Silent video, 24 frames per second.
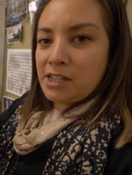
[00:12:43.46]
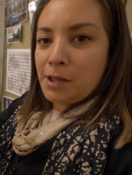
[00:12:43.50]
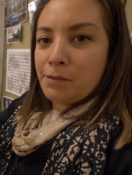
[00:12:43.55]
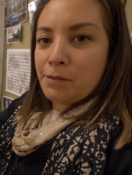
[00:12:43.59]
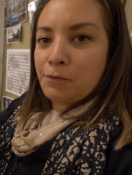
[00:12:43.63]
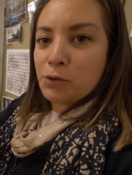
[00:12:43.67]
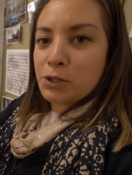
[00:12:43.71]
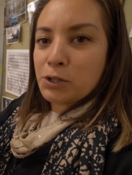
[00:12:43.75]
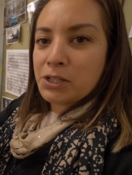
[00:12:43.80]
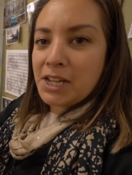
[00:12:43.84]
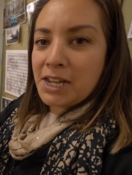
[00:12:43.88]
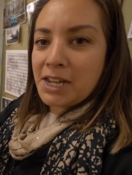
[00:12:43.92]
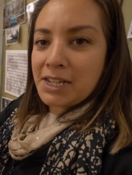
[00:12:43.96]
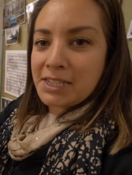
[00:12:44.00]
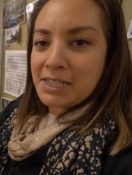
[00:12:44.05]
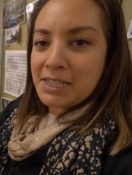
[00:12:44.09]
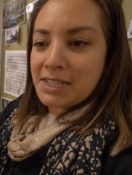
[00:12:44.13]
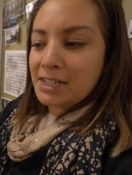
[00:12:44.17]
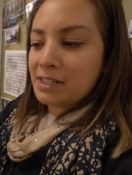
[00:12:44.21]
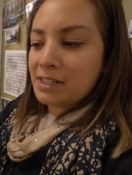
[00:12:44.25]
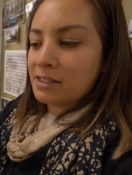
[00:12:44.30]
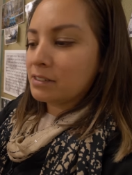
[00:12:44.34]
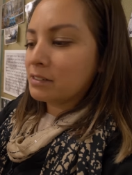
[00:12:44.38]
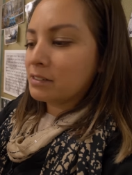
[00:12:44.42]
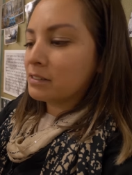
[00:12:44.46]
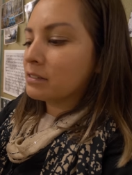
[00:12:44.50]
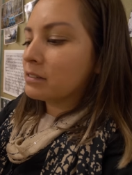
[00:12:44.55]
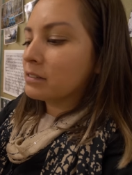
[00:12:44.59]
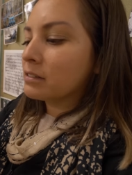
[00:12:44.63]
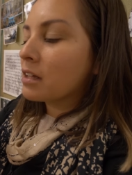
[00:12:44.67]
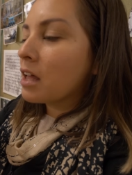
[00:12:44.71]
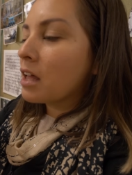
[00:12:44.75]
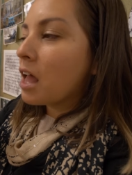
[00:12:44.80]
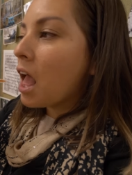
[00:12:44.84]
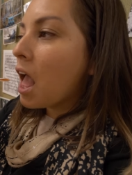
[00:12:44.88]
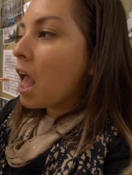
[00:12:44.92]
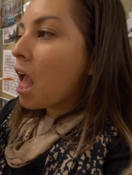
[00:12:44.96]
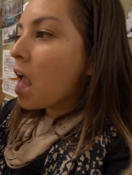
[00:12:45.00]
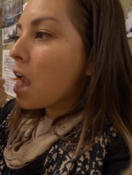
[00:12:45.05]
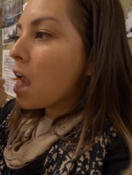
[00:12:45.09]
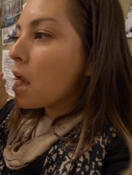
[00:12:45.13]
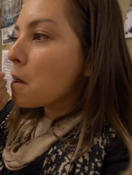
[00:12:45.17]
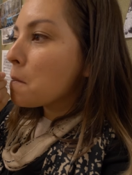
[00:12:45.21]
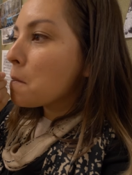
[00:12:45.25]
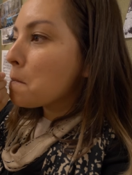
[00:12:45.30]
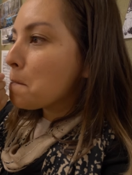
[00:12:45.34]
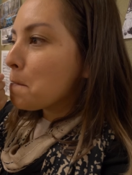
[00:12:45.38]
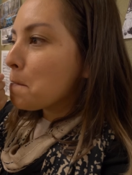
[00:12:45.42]
Time for um, tasting. Flavor to it.
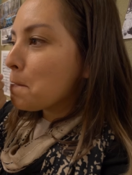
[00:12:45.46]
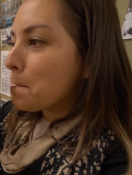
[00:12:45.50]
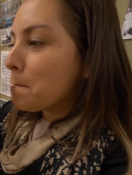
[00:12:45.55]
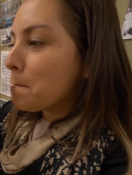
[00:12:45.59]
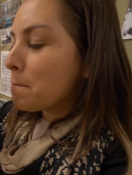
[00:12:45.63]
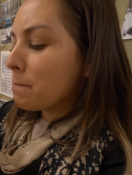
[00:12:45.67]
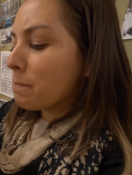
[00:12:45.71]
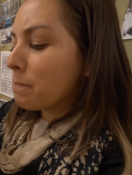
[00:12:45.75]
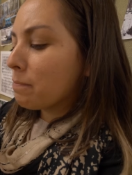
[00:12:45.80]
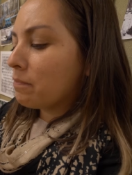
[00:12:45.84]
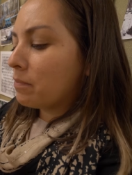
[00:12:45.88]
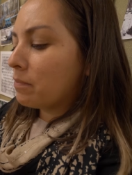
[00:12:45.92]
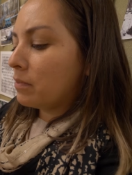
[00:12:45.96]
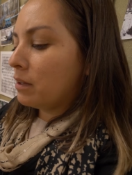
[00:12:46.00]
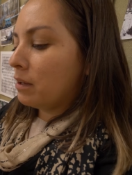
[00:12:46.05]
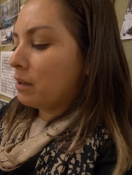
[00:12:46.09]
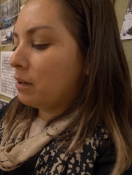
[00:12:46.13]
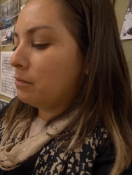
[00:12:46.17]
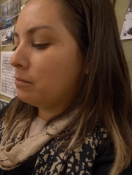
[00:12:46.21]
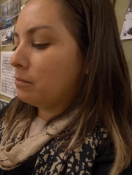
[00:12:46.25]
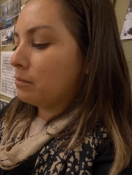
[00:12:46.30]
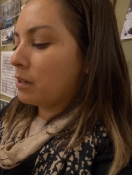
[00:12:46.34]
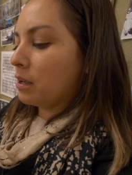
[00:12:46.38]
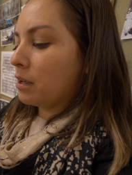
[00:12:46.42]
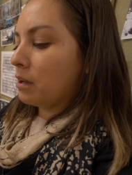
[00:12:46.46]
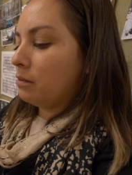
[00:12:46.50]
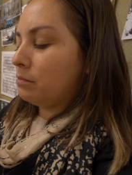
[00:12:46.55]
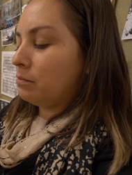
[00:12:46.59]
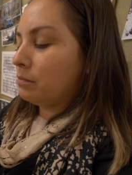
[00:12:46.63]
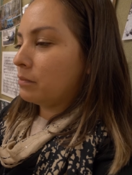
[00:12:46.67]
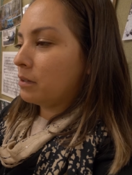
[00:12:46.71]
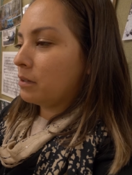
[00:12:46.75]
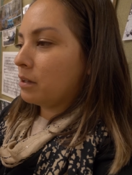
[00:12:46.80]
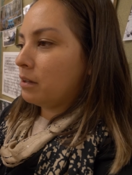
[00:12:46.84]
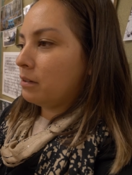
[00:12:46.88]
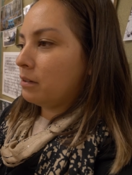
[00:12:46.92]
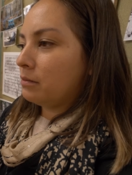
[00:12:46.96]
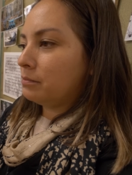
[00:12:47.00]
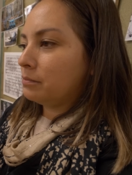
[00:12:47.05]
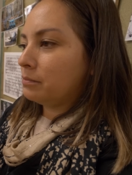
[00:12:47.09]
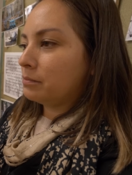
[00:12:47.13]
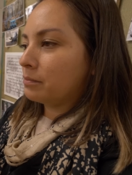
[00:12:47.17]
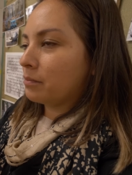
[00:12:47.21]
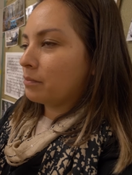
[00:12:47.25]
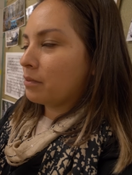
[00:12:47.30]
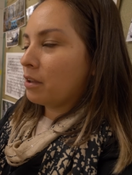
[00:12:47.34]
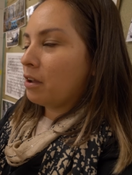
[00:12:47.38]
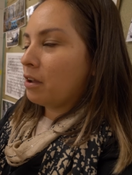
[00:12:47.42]
Goes really good for like
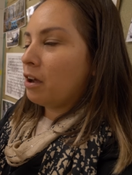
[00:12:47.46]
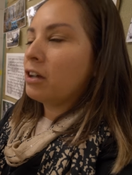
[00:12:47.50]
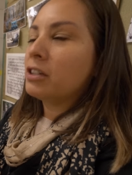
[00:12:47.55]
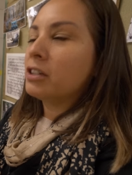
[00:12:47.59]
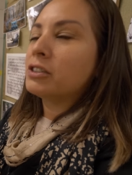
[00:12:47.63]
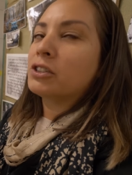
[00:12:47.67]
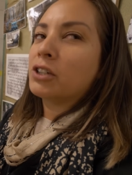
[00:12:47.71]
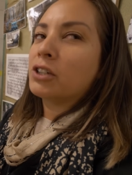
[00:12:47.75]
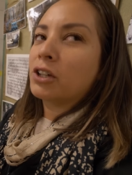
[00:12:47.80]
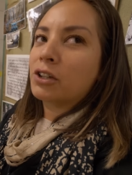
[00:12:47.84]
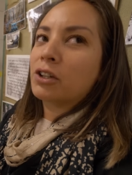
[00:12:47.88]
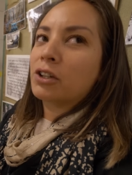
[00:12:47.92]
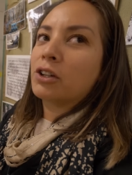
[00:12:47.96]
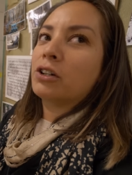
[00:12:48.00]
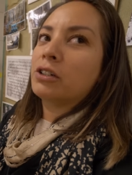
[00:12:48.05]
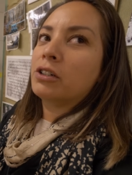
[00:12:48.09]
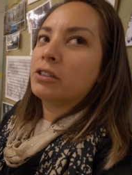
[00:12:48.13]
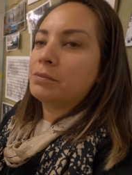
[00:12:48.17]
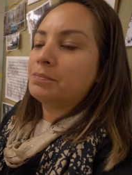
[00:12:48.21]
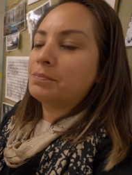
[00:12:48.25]
pancakes.